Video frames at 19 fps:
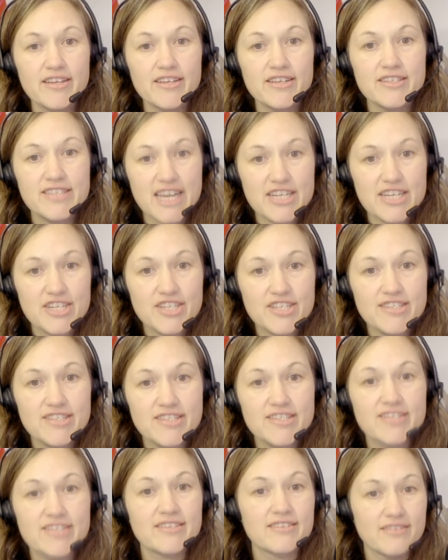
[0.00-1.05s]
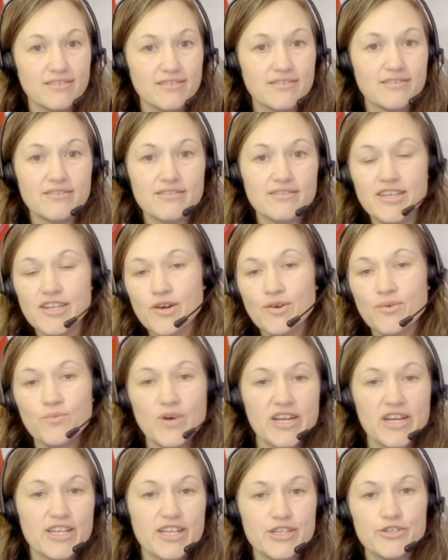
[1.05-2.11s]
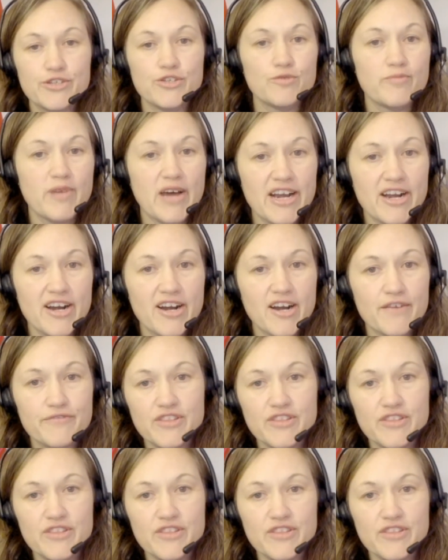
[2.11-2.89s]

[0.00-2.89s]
sessions. What can you do better